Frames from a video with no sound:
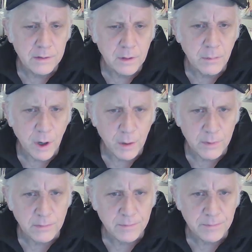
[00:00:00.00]
the
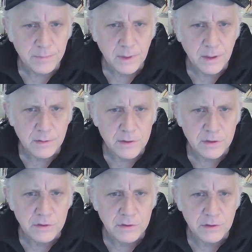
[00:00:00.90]
moment.
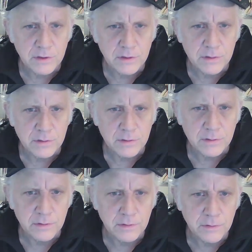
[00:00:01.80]
It just
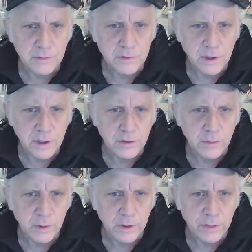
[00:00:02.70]
is
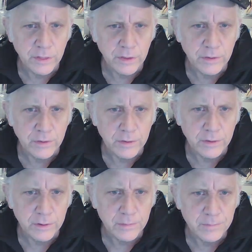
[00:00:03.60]
January
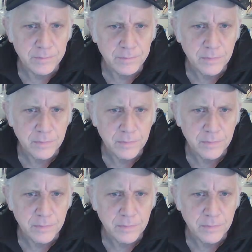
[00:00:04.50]
3rd.